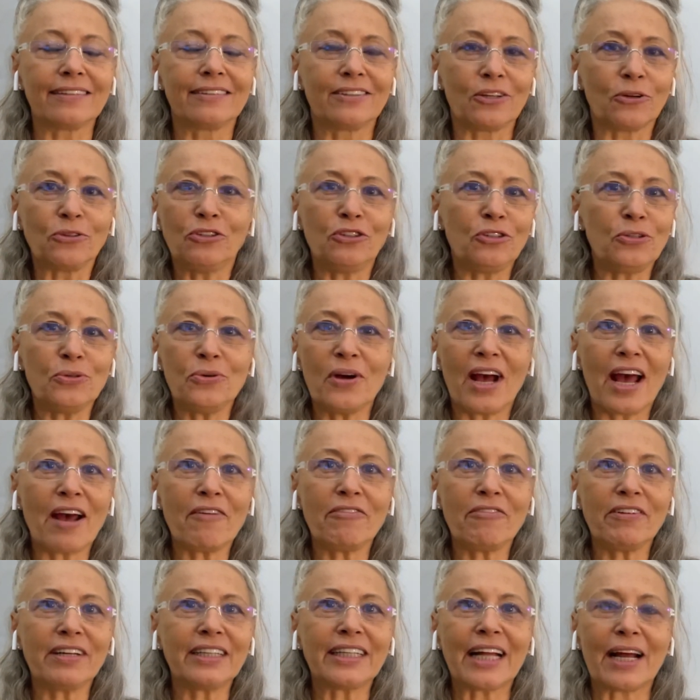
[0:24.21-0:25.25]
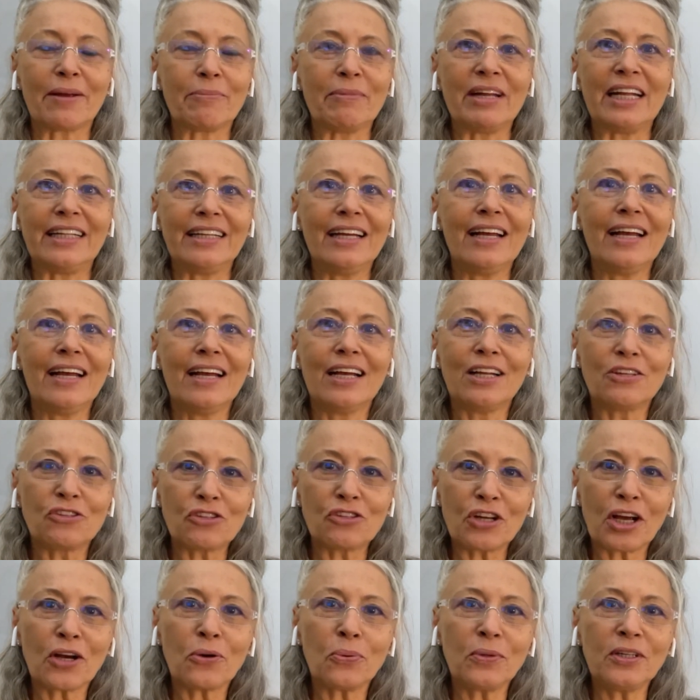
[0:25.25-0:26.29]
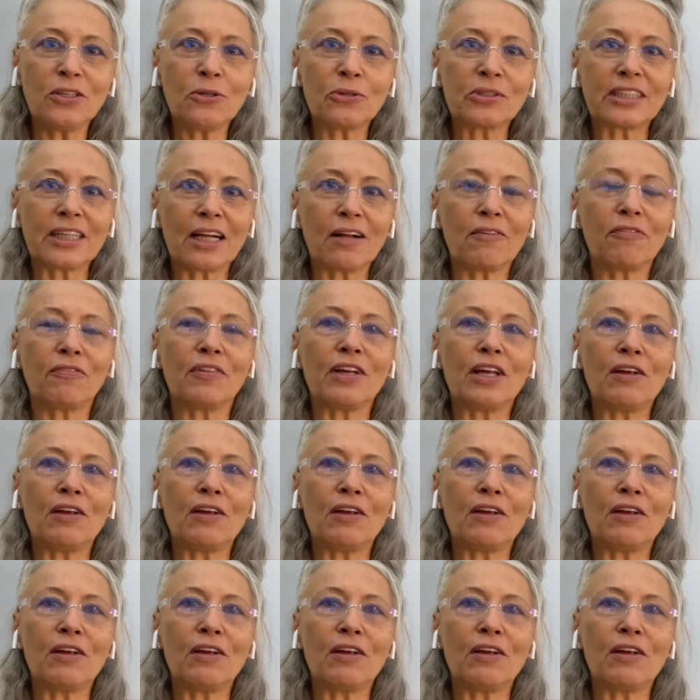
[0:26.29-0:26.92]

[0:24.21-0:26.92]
Don't you have it? I mean, check with yourself